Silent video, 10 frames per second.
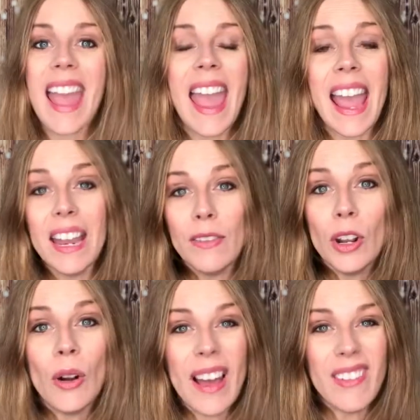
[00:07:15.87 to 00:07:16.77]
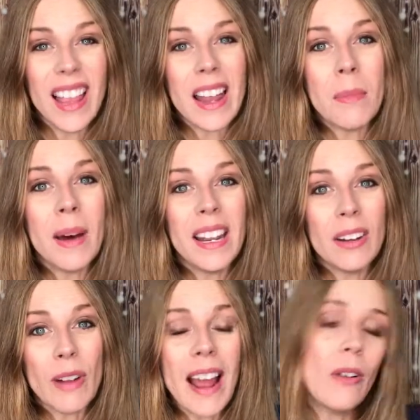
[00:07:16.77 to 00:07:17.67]
and if you don't have a lot of money to
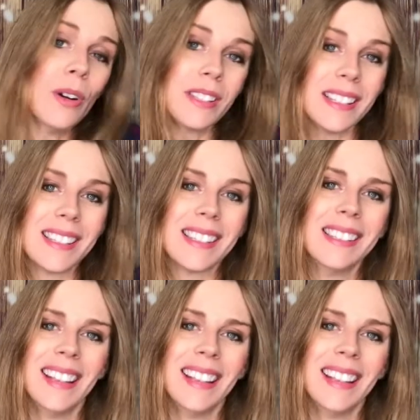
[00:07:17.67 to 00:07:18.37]
ride horses.